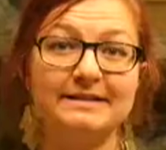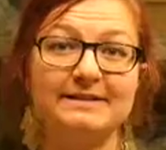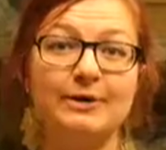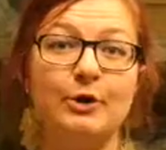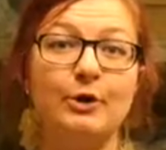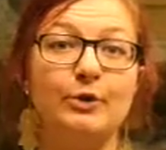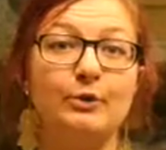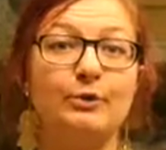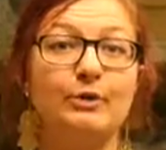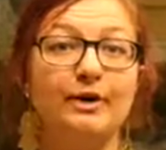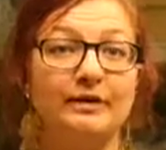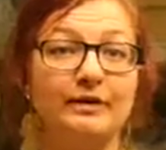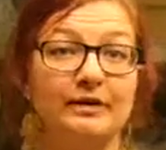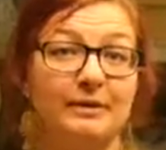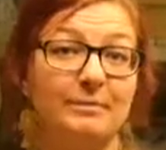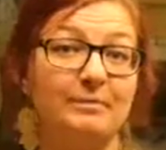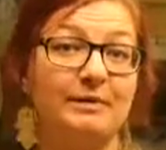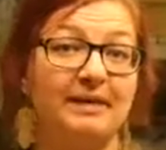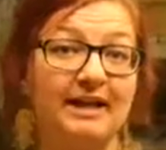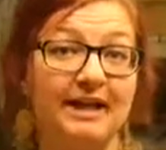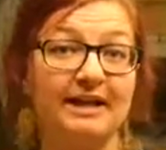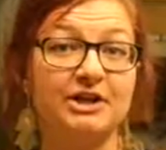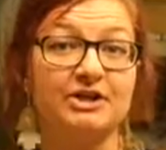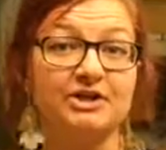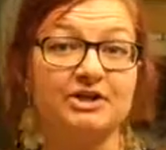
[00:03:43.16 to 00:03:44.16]
So the
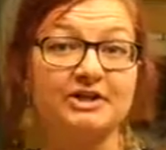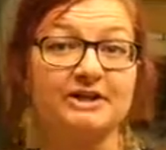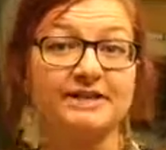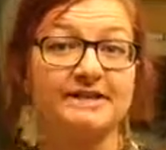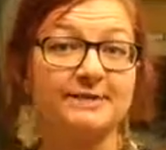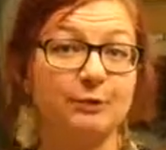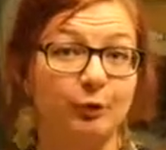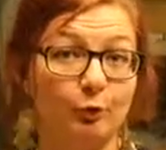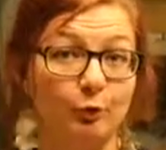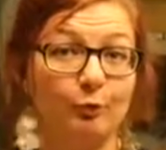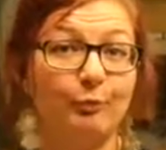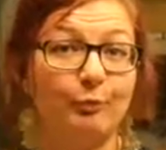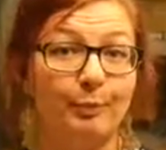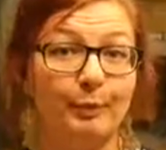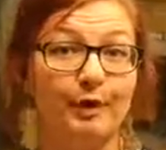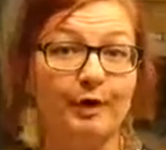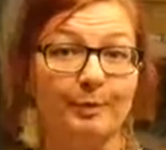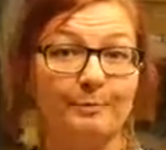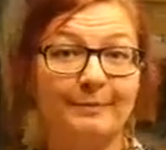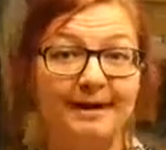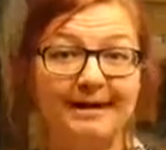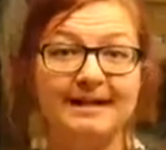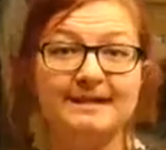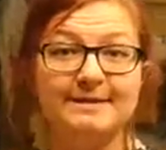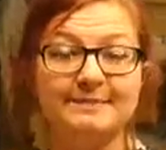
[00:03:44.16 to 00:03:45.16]
implication is
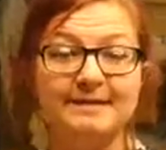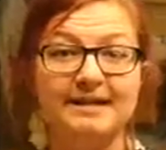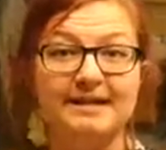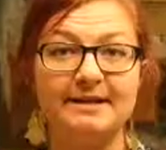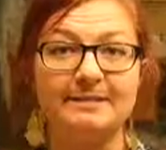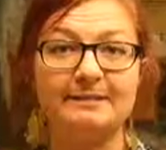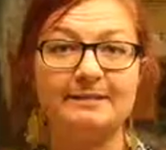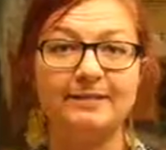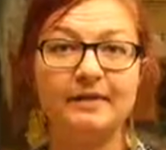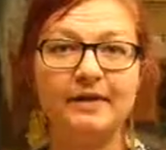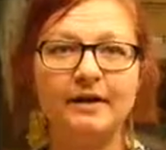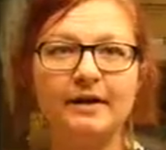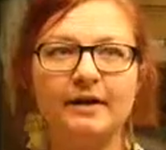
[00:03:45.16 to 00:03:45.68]
Ulfbert made me.